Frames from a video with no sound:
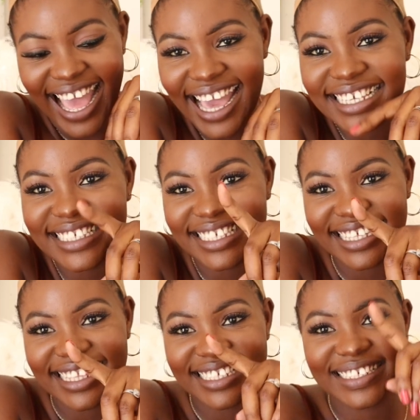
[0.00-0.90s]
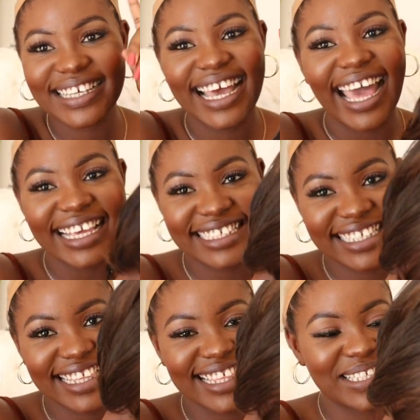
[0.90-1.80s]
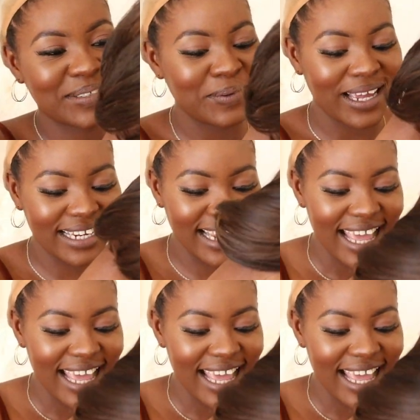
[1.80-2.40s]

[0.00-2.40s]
I see this one.